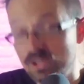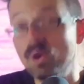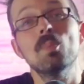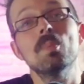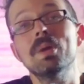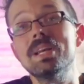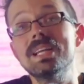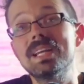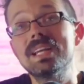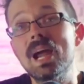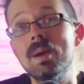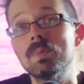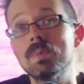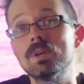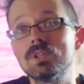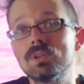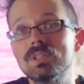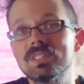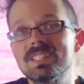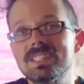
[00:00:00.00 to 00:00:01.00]
many camera
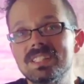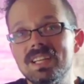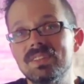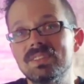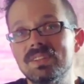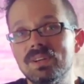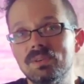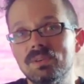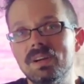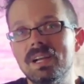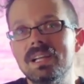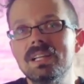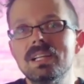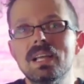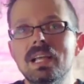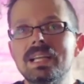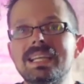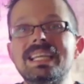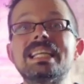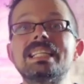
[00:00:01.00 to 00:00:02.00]
choices out there, right?
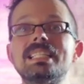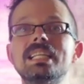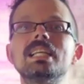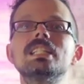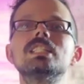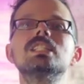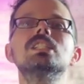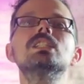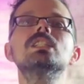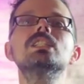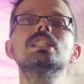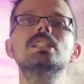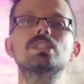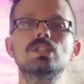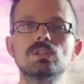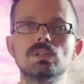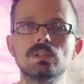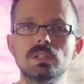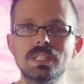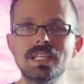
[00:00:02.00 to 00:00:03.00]
Like it's
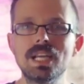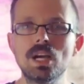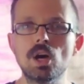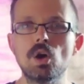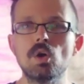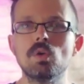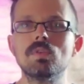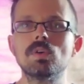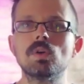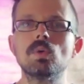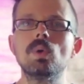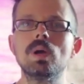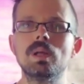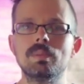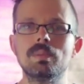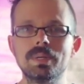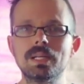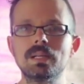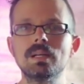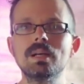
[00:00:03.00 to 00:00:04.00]
literally overwhelming.